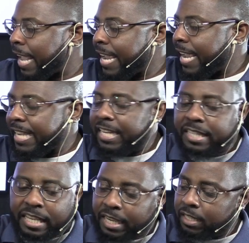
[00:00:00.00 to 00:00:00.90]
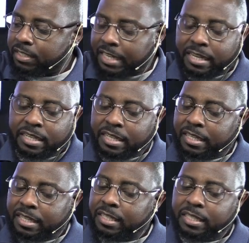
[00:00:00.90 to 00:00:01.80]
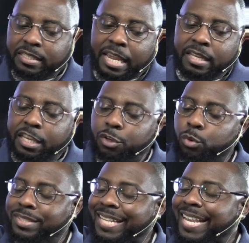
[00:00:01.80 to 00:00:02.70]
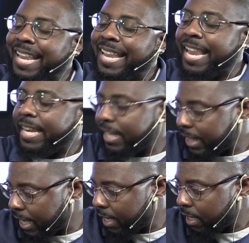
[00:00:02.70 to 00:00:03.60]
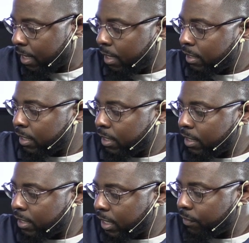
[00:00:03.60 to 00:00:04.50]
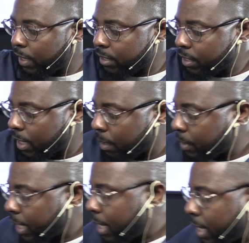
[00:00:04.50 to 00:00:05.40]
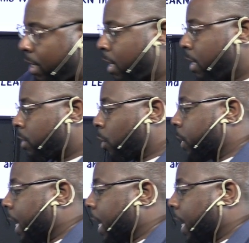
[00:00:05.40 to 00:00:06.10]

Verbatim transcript: that anything Satan can Satan can use anything to deceive us. You know what I'm saying? So